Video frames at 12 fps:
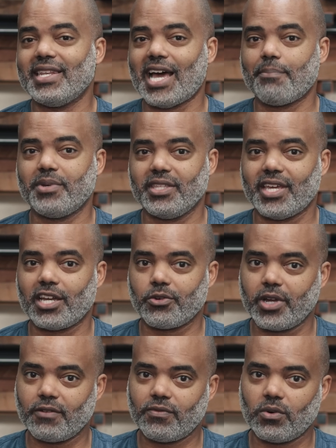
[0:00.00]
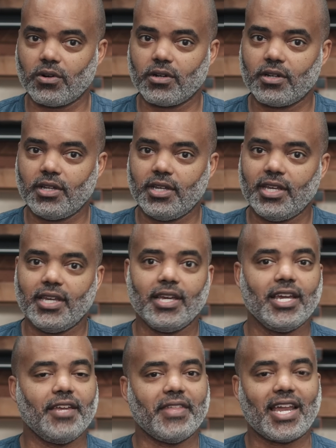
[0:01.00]
not be that great for.
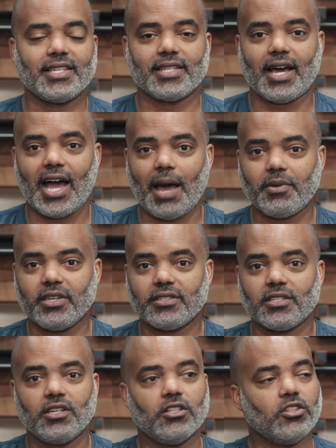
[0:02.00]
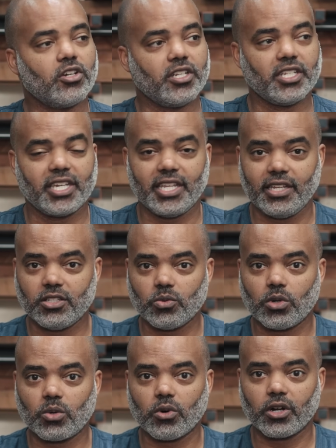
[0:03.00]
And that is the hobbyist looking to get into
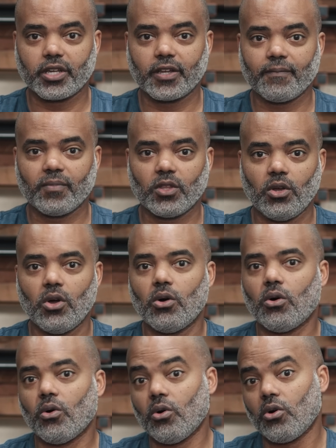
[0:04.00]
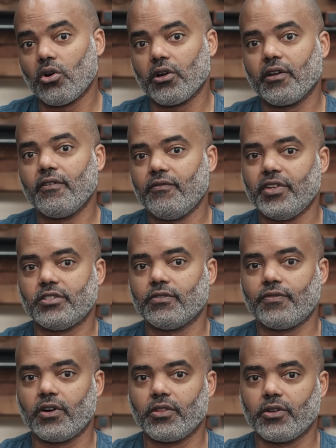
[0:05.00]
woodworking or venture
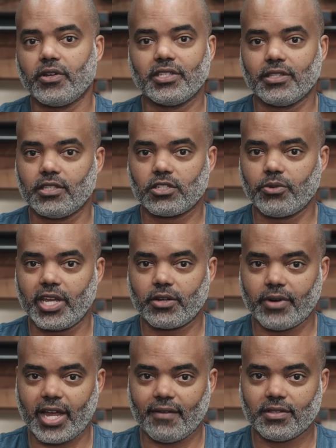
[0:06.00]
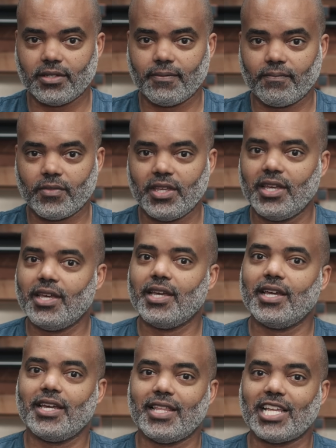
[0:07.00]
further into this great craft.
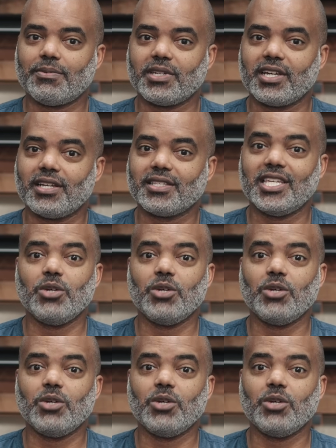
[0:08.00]
And that's because